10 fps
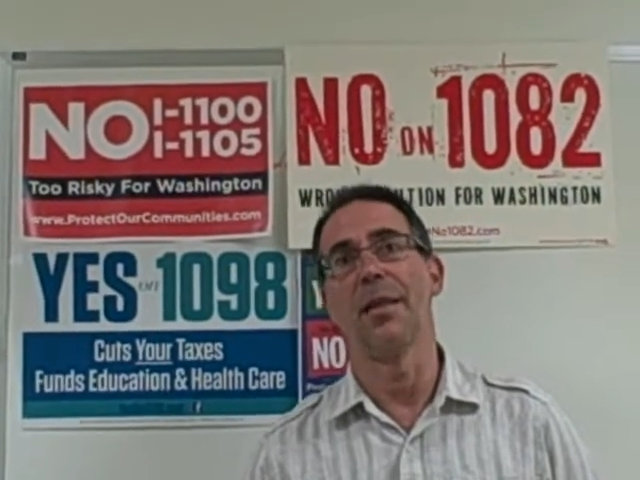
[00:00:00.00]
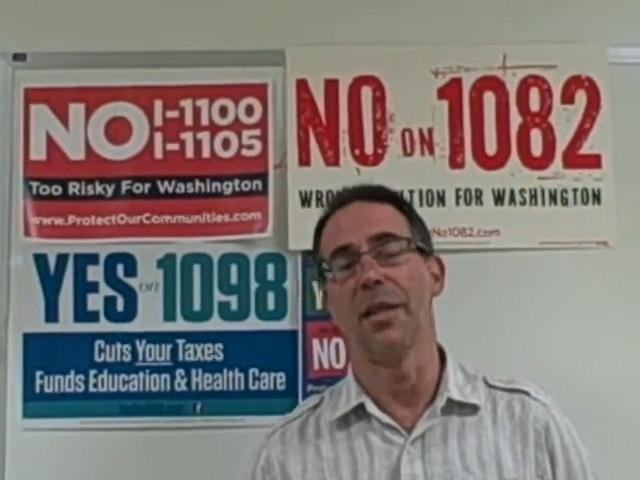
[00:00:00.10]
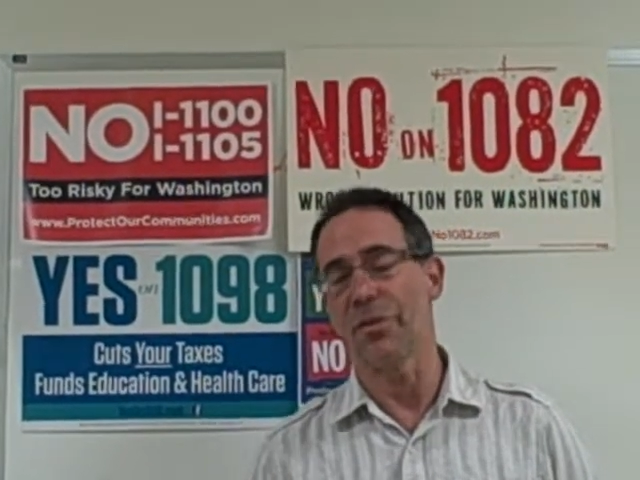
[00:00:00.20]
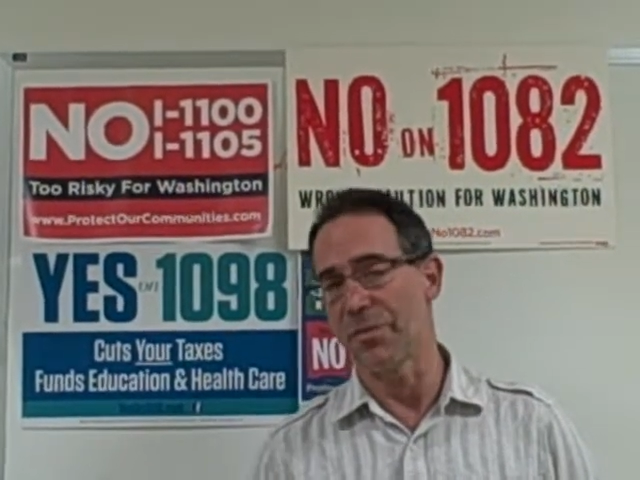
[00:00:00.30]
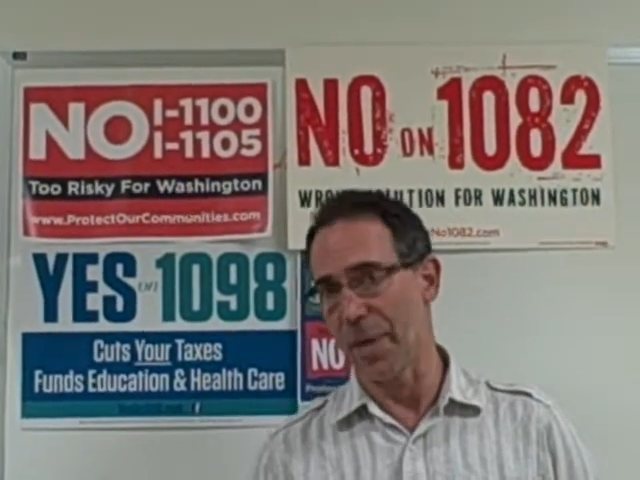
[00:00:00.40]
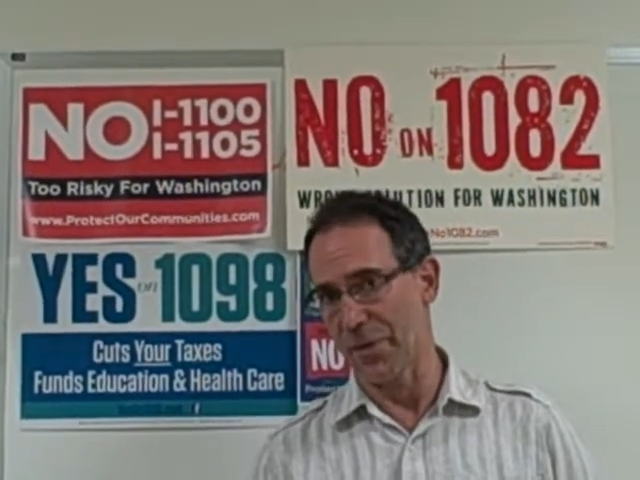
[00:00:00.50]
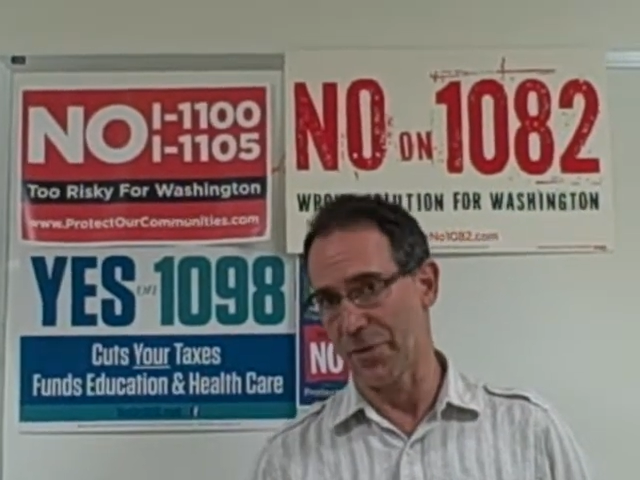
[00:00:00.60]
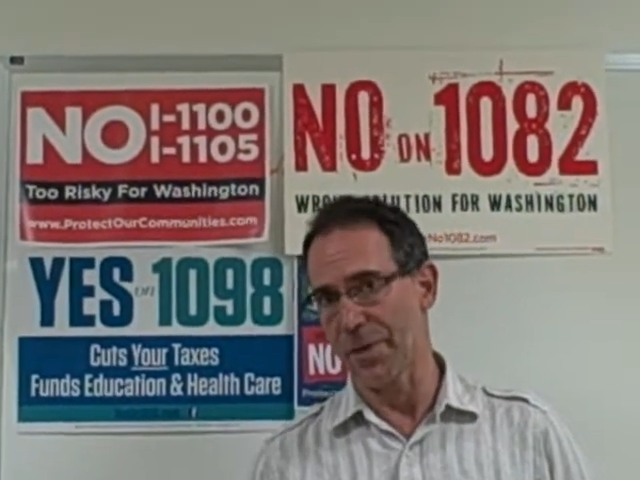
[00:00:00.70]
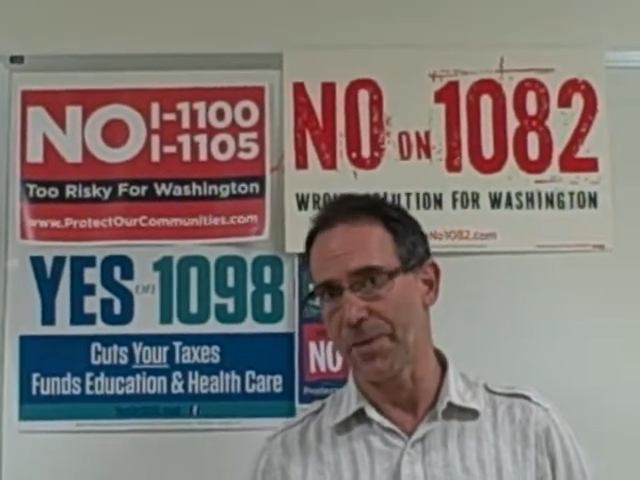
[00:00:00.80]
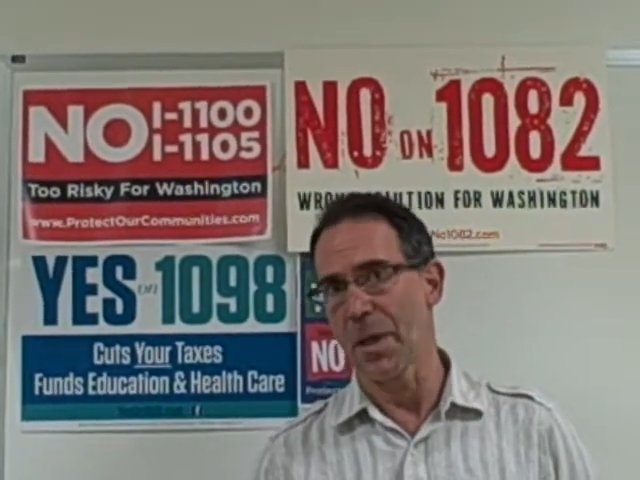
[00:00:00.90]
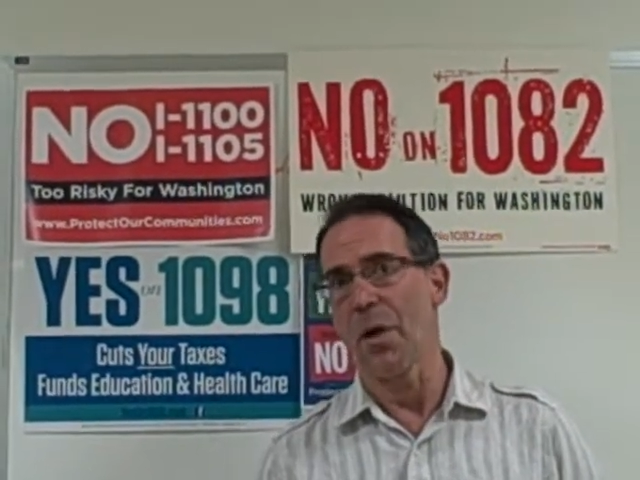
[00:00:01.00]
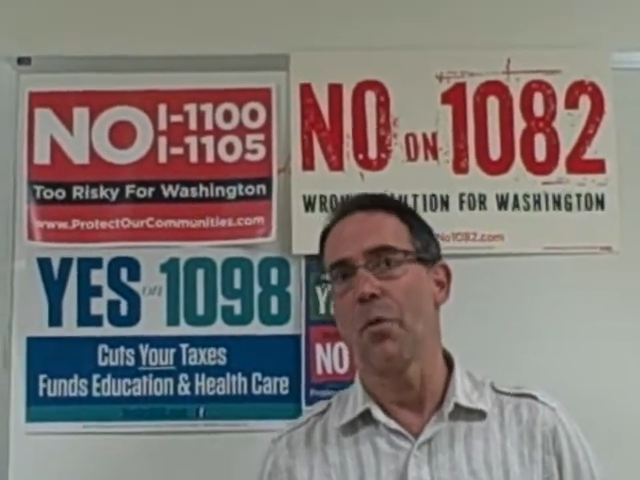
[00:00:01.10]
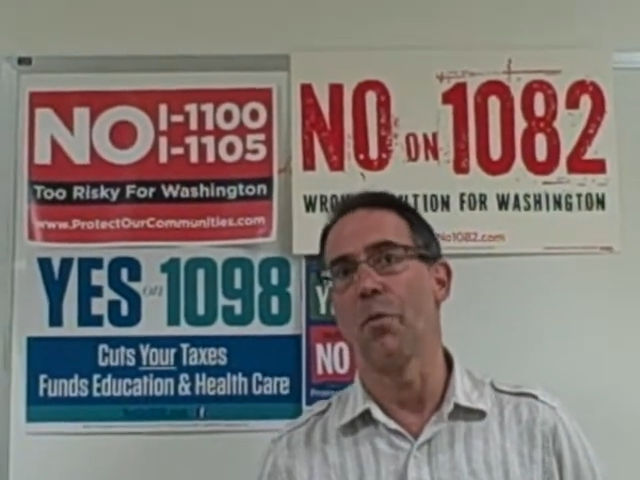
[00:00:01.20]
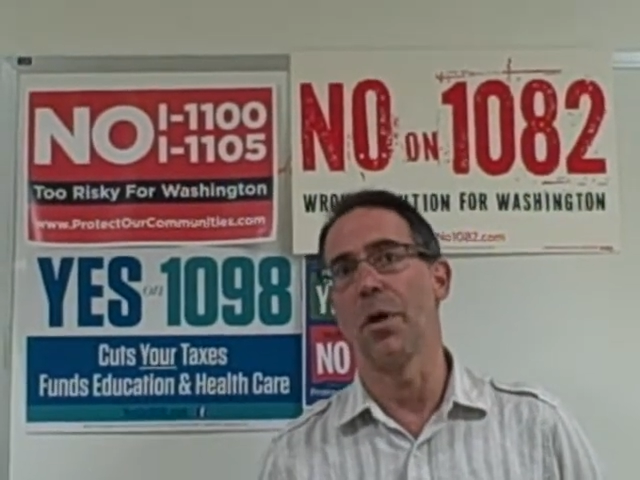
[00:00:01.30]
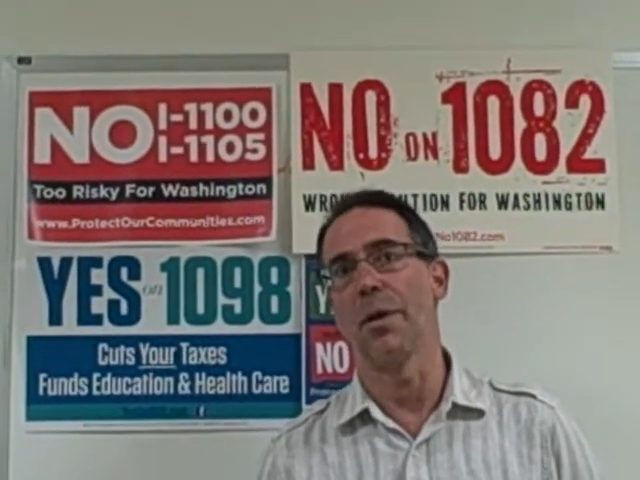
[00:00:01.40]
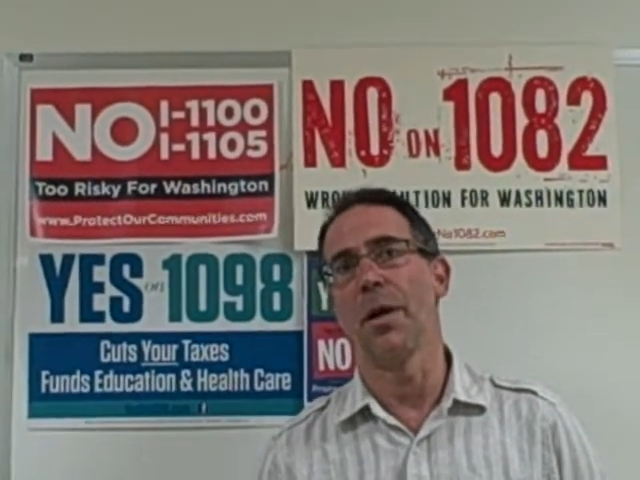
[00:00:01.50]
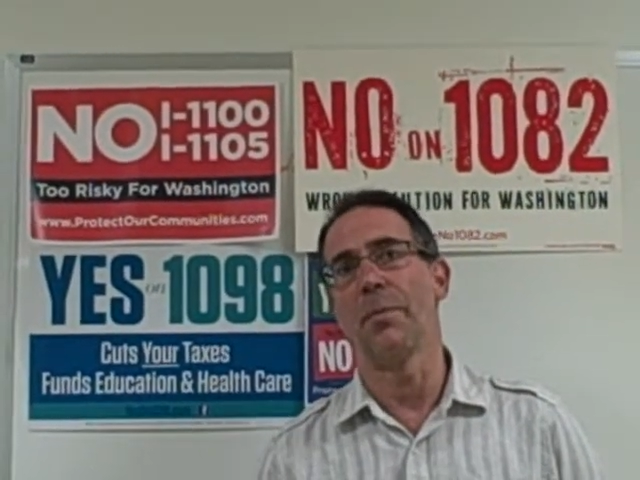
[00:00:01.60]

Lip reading: This measure would